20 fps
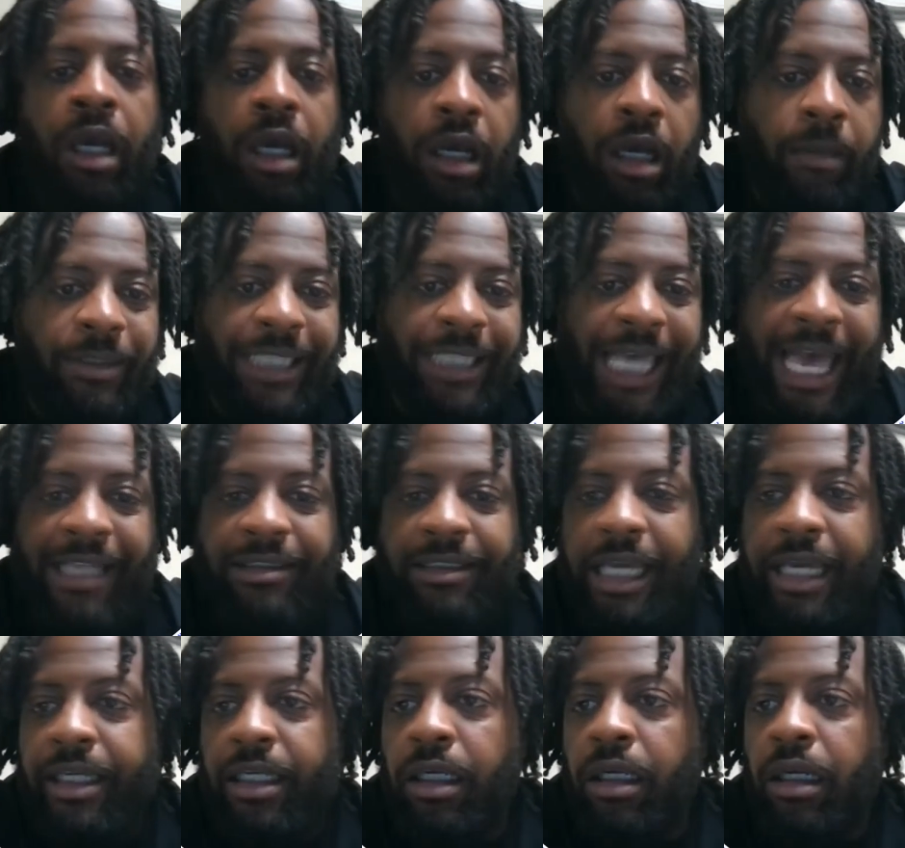um, it acts
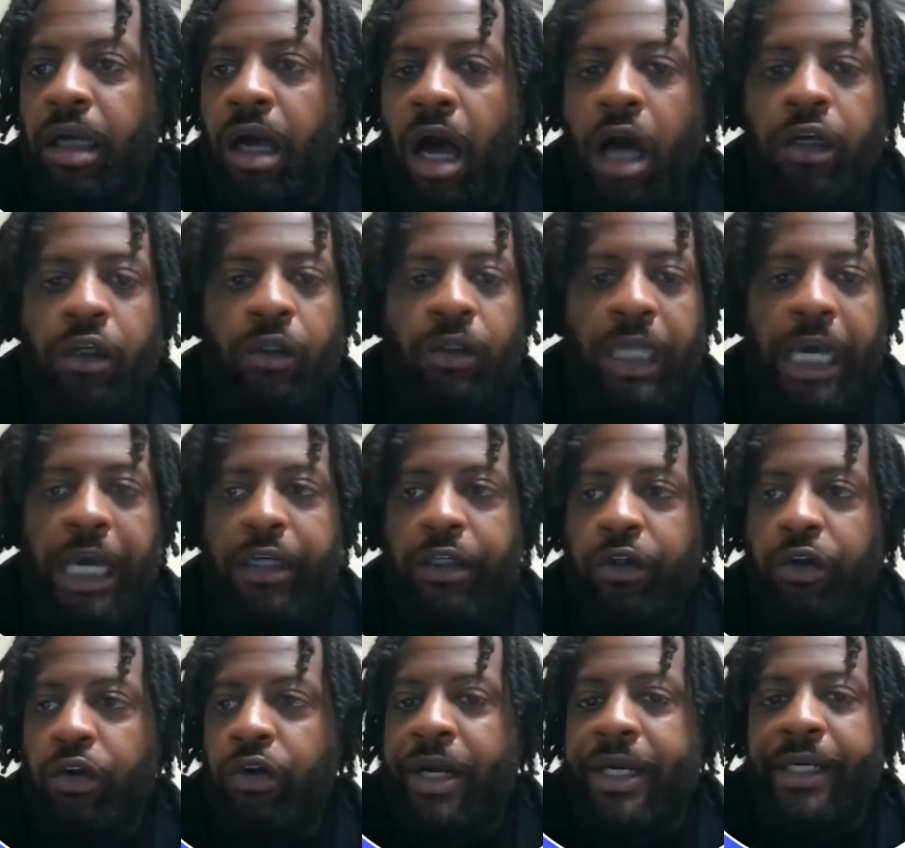like a auto line
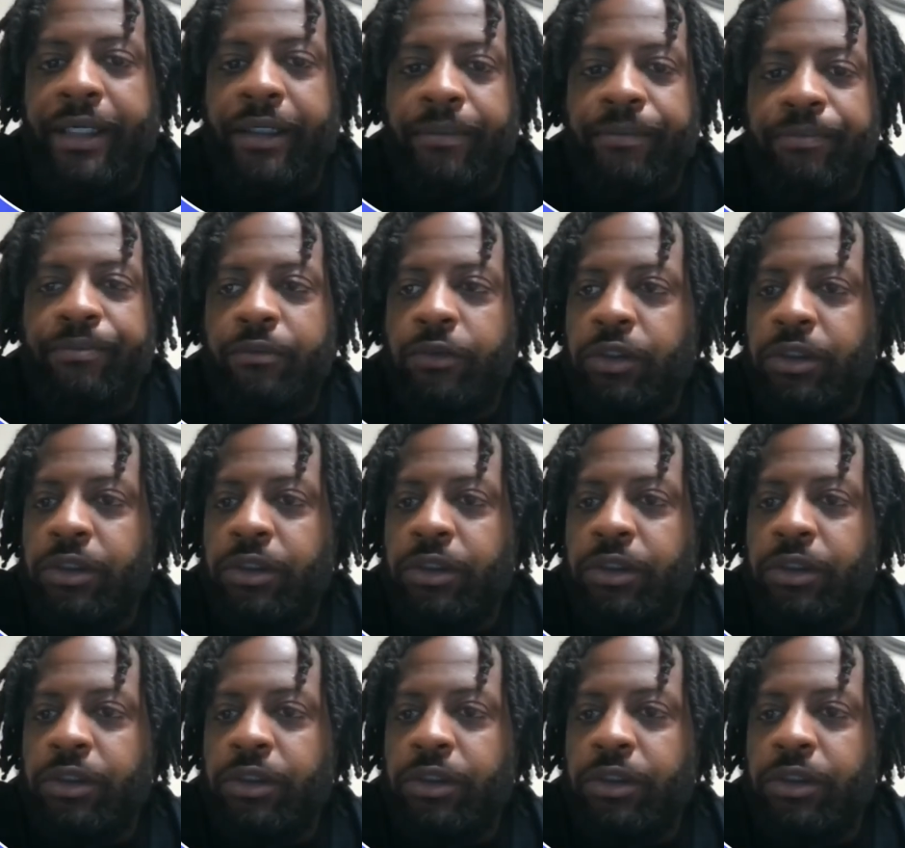of credit.